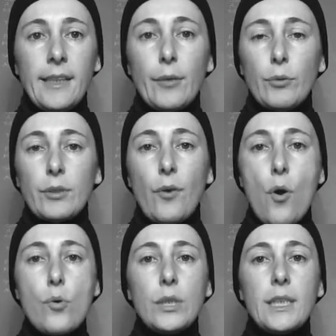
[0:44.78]
He was
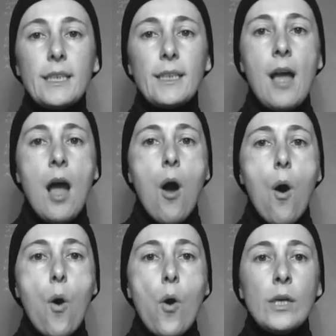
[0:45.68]
focusing
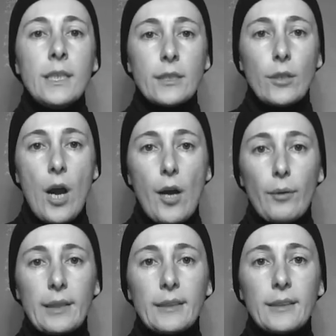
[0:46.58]
on his
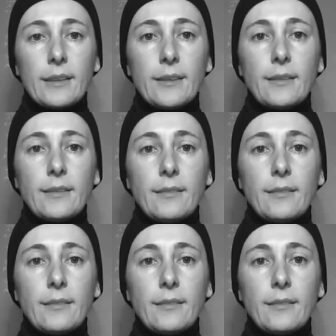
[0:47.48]
cowardice.